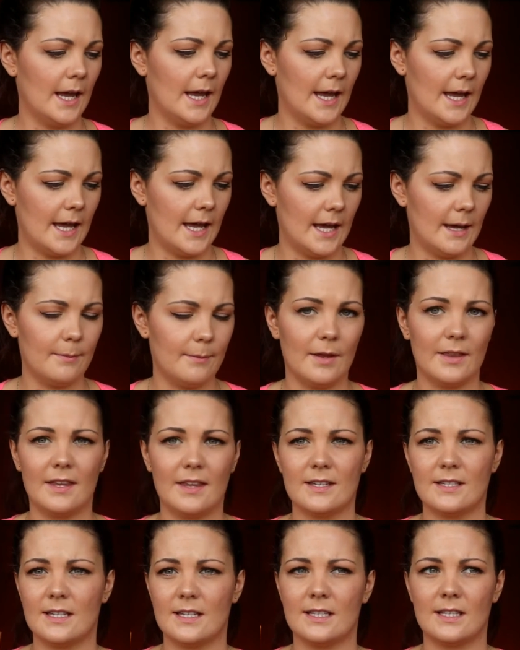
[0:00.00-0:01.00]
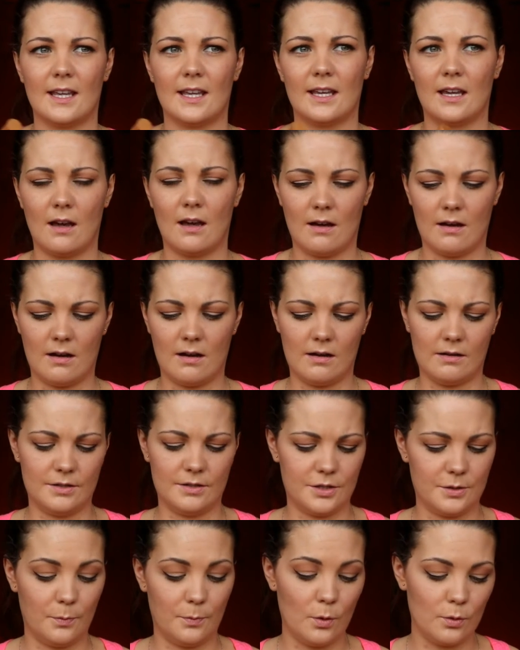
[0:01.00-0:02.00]
this is like a
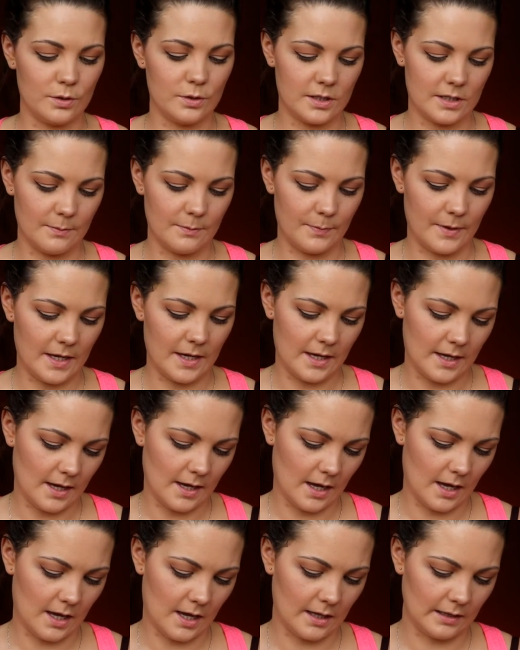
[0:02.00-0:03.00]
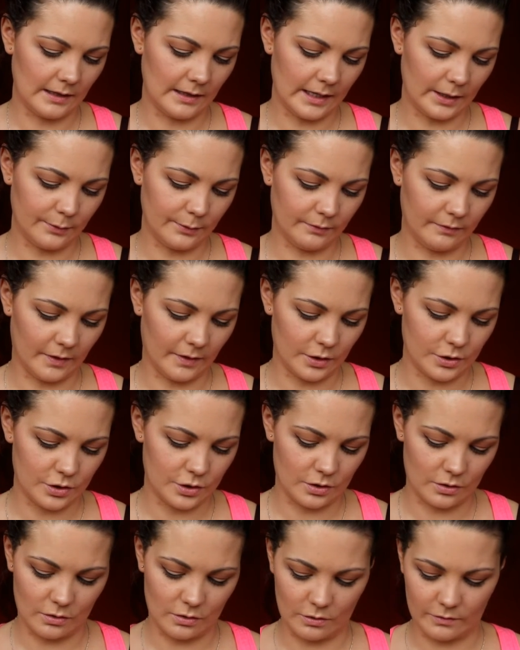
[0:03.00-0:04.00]
supposed to be a liquid
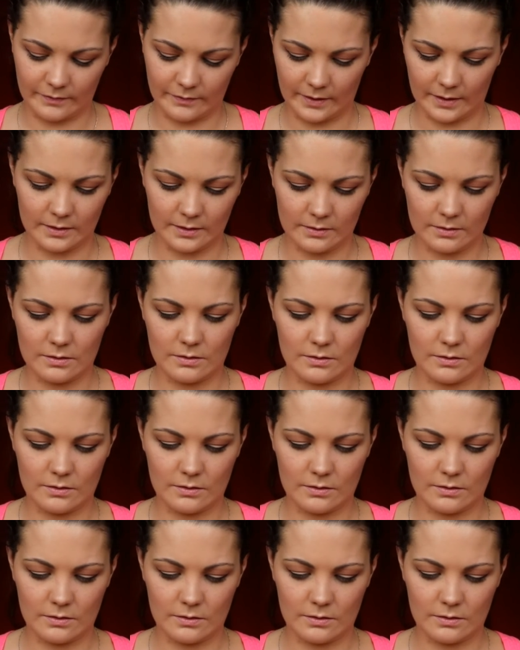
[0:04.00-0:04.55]
version of it.